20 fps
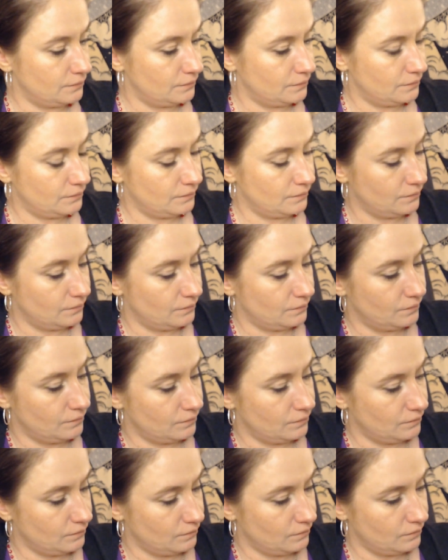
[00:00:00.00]

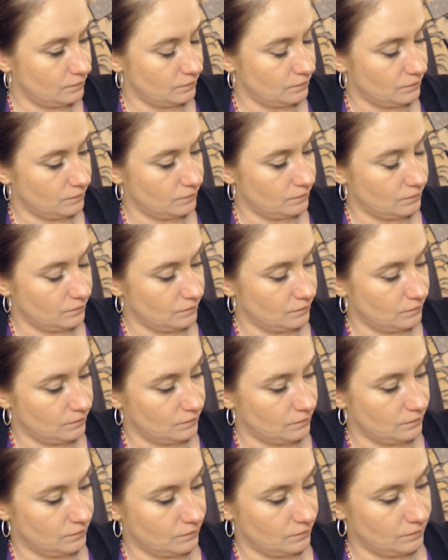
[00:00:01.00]

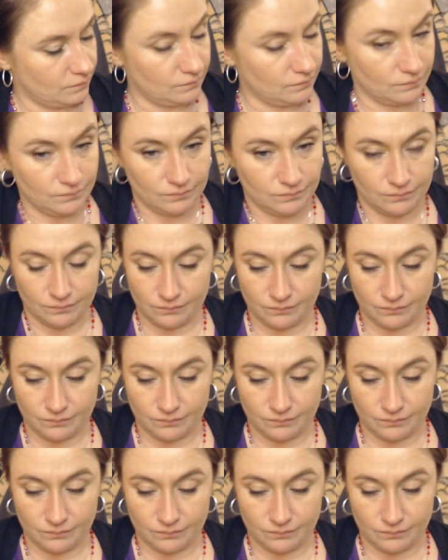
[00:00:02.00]
[no speech]